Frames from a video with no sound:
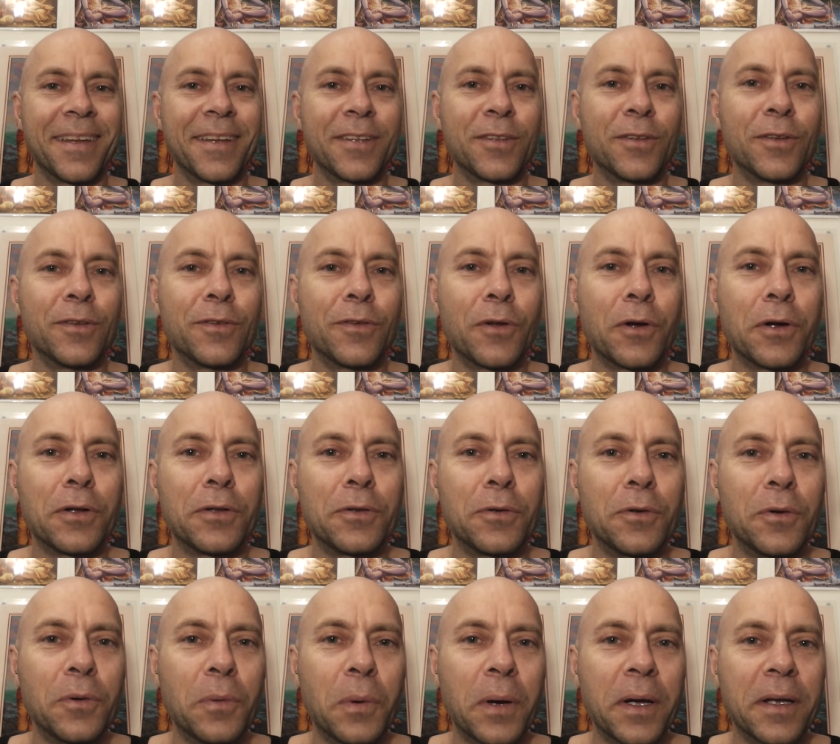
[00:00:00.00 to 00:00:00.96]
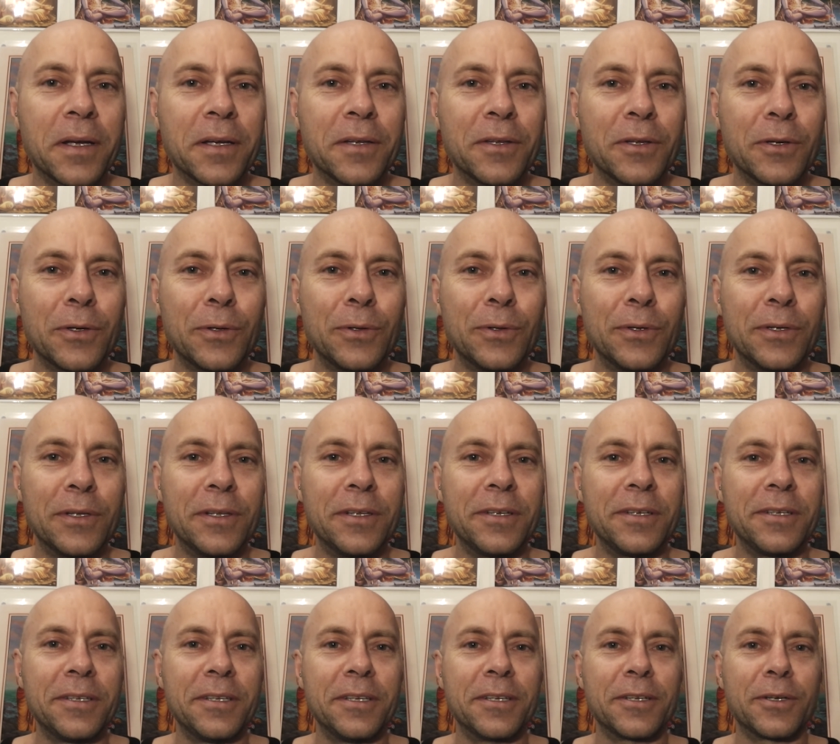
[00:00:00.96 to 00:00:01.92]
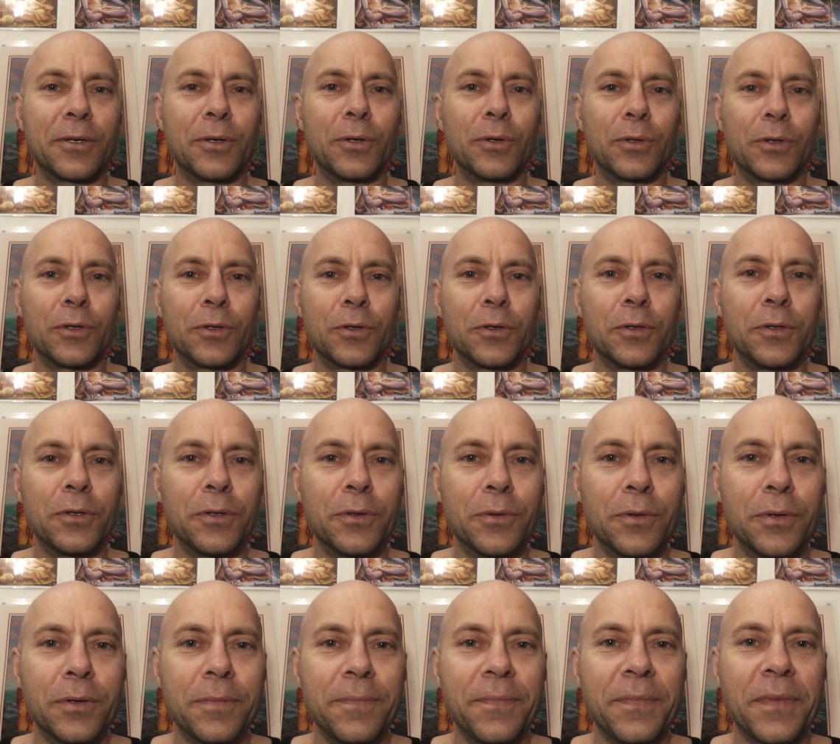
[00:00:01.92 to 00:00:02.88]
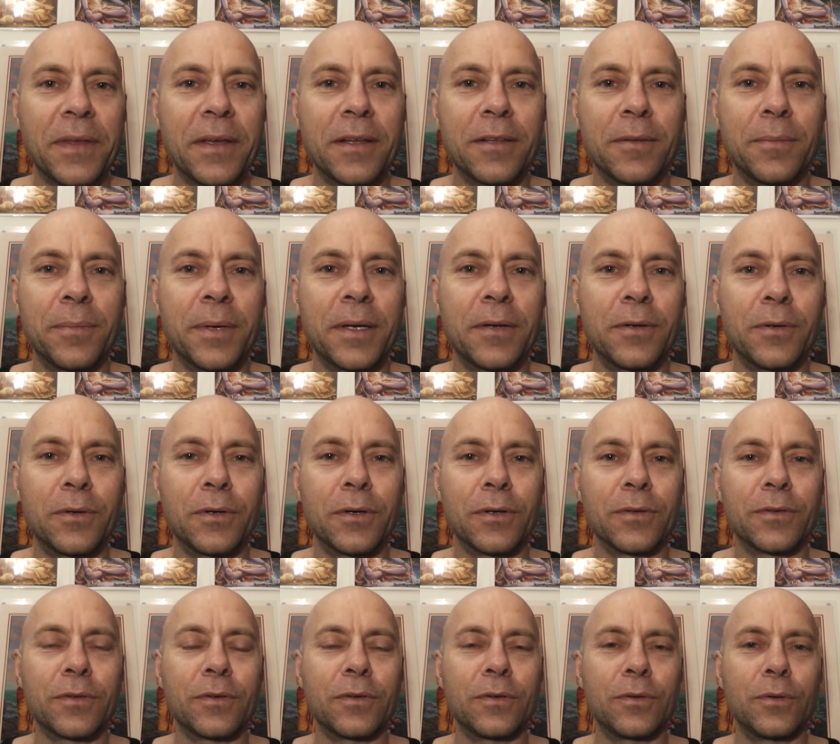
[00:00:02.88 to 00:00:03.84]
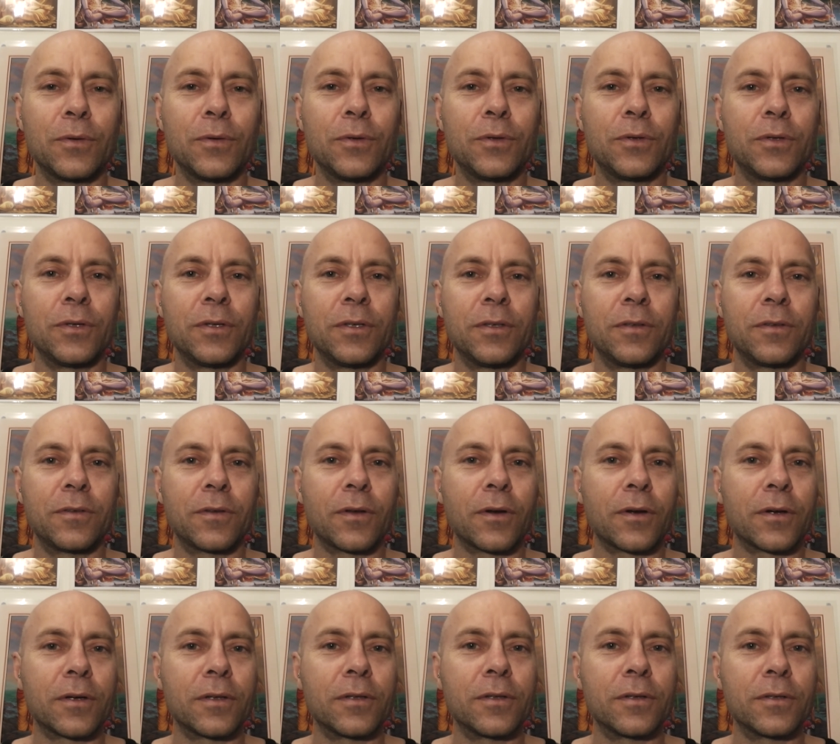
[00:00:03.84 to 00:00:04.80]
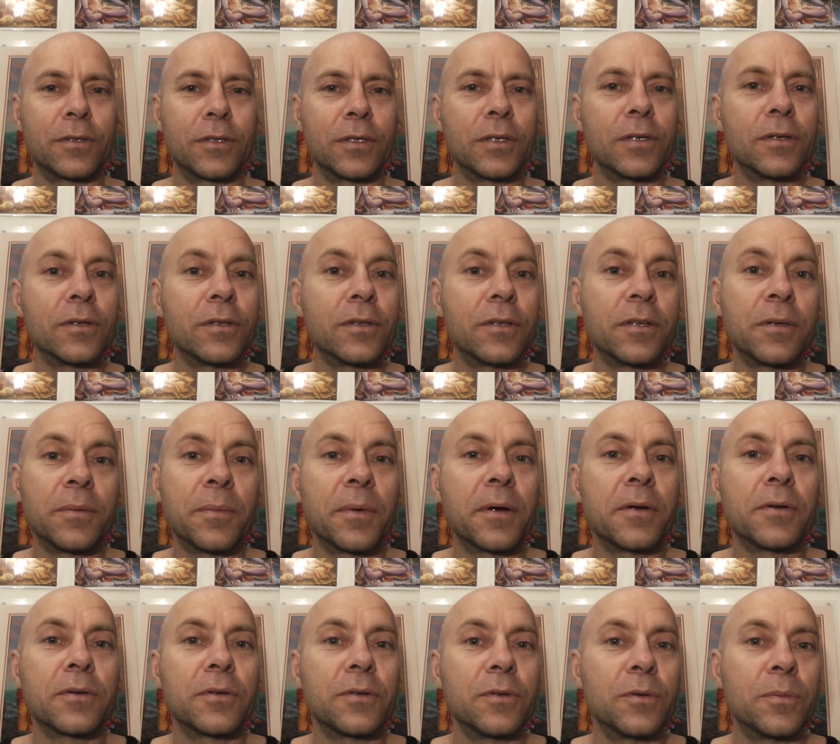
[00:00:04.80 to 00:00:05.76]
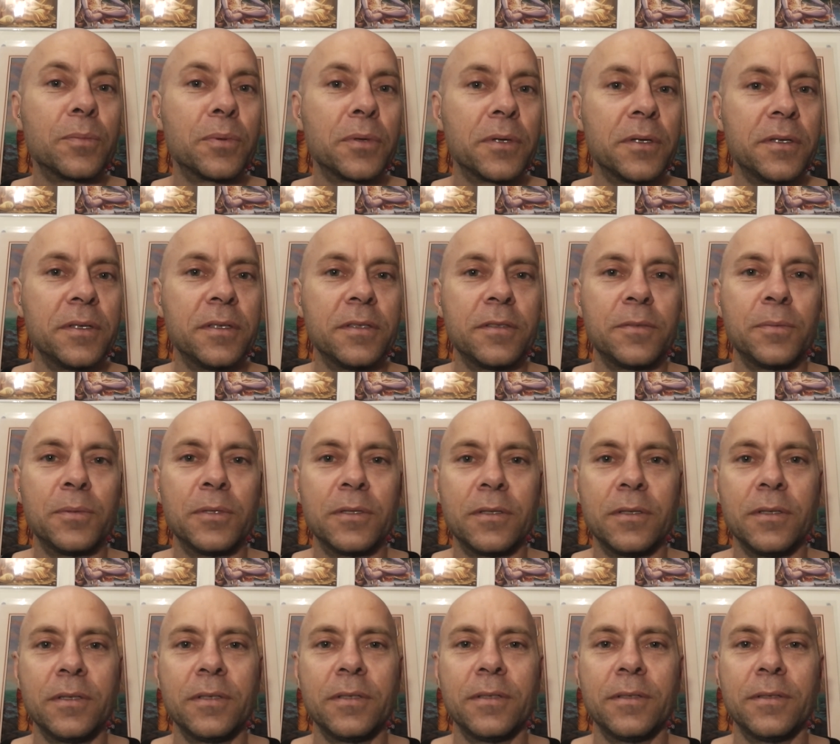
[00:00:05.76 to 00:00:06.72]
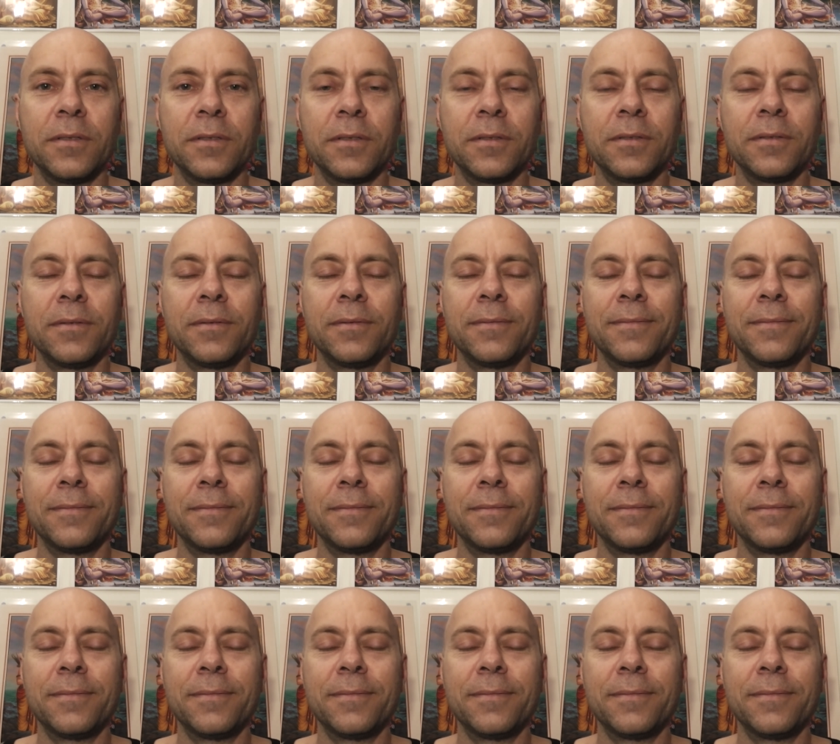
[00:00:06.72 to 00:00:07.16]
designed to awaken the Kundalini according to your elemental constitution and psychological and emotional predispositions.